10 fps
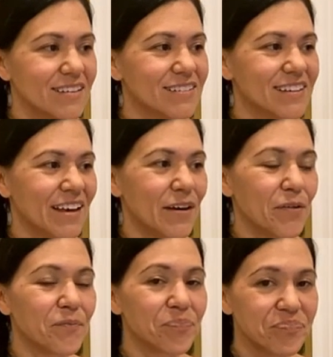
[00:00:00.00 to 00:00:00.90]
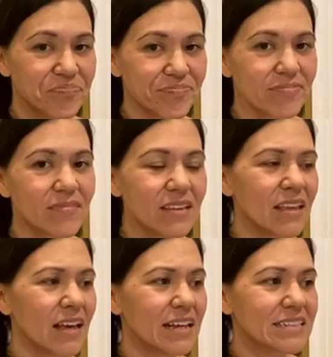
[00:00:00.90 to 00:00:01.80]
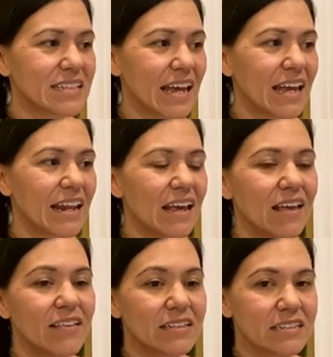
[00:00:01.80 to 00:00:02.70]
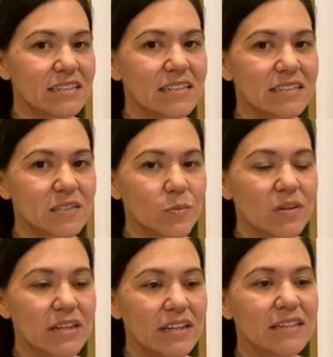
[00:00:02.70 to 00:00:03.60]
So I said, this is a discipline.